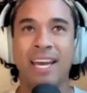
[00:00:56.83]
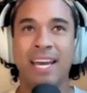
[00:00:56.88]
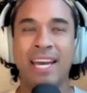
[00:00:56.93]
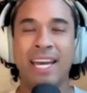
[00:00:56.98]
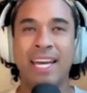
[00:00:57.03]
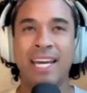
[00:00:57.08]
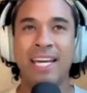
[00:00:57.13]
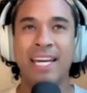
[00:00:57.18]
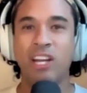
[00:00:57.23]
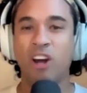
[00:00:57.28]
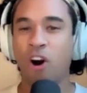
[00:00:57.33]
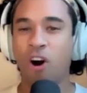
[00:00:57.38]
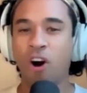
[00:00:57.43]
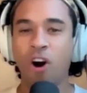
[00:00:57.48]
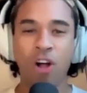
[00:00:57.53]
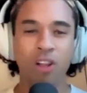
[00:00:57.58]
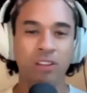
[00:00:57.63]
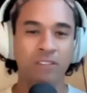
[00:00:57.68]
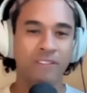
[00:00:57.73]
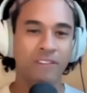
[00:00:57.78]
And
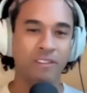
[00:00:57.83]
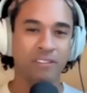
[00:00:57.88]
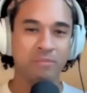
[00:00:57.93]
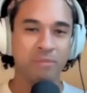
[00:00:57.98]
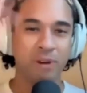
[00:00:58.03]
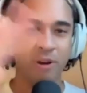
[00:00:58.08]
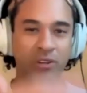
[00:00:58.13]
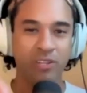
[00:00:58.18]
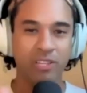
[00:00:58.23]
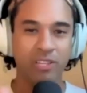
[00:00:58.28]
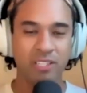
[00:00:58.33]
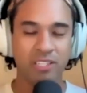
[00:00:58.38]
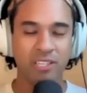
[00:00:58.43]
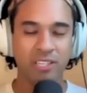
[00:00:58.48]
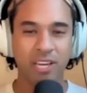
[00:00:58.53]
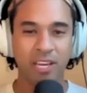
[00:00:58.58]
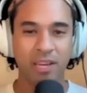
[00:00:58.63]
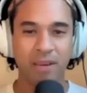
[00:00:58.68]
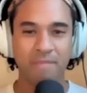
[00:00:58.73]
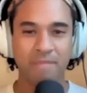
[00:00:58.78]
all of those emotions
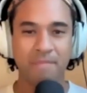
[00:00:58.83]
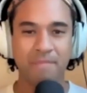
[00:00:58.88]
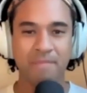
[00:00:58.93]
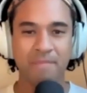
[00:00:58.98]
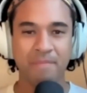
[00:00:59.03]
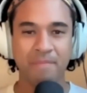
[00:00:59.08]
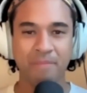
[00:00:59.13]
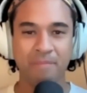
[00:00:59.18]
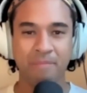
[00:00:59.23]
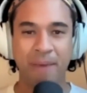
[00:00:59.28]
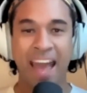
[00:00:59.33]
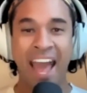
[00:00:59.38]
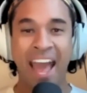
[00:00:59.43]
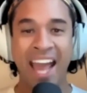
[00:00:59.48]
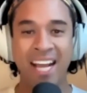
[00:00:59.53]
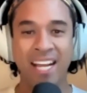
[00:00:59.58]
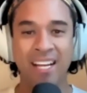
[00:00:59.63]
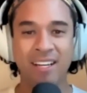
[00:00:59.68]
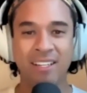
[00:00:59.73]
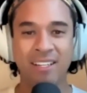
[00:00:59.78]
came
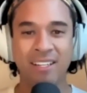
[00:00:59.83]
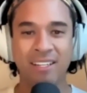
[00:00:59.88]
back,